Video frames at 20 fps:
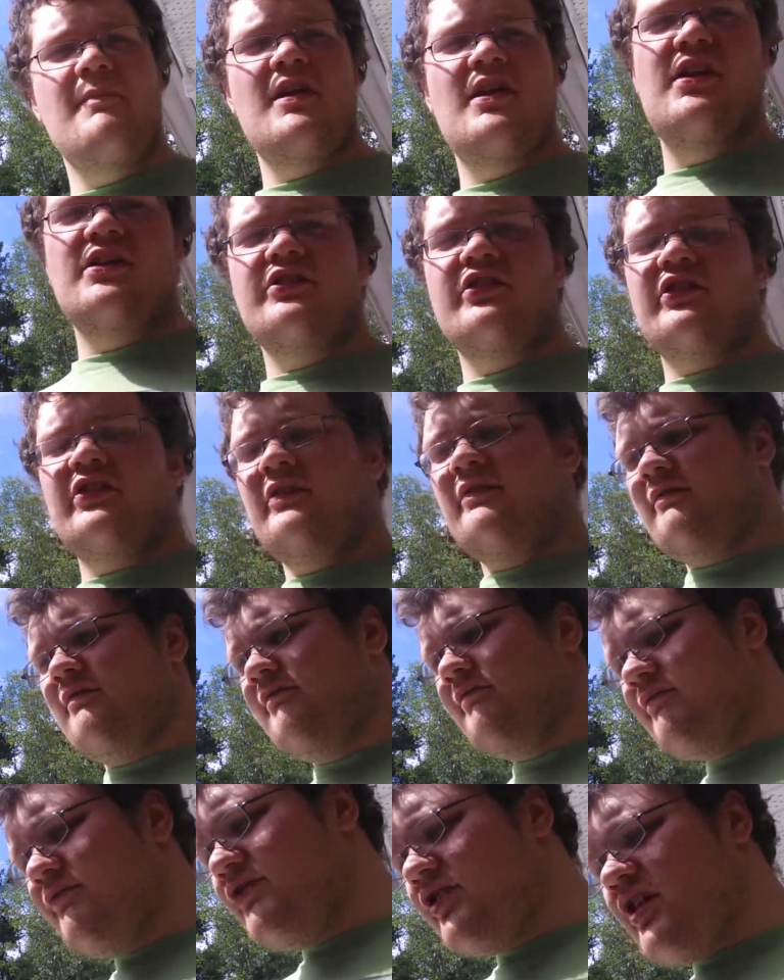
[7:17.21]
minutes,
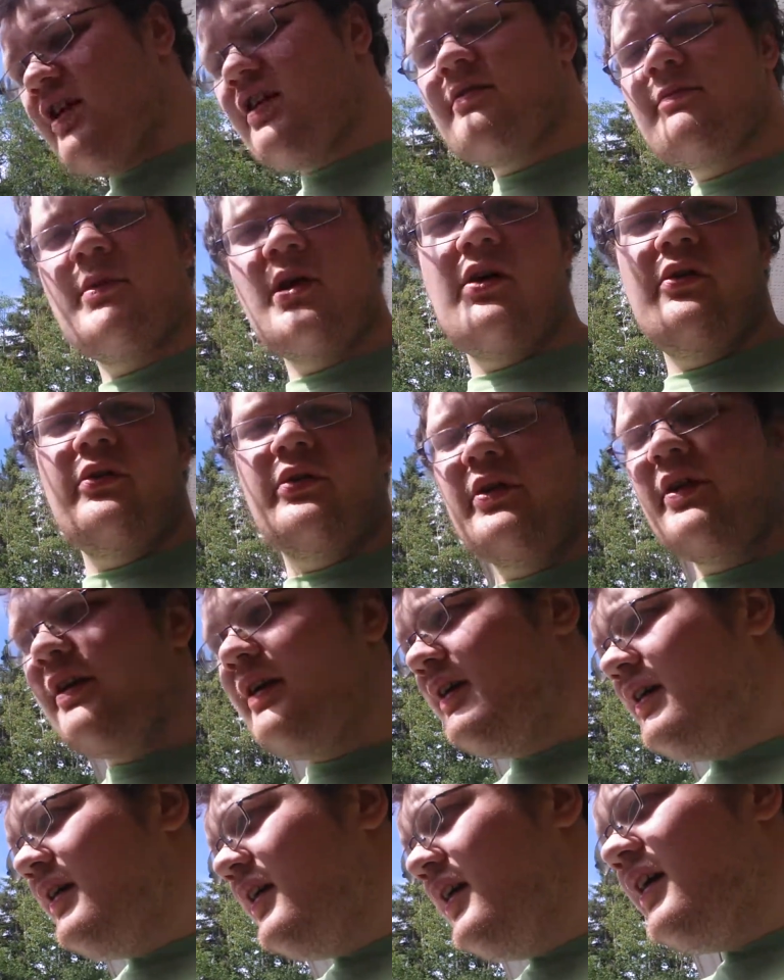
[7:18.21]
take them out,
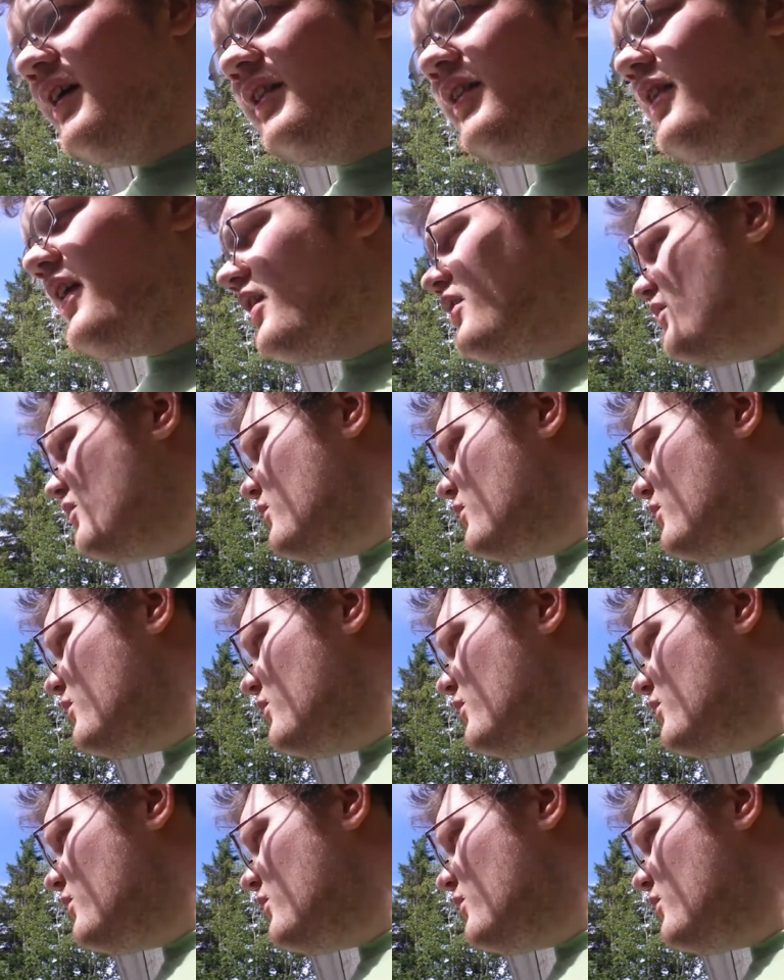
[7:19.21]
then